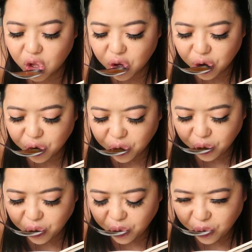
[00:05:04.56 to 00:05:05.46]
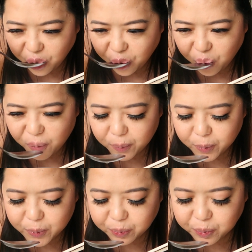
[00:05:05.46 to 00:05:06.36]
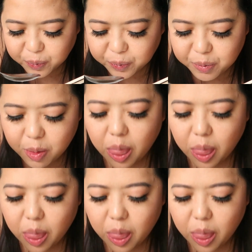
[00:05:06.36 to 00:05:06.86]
Nobody speaks.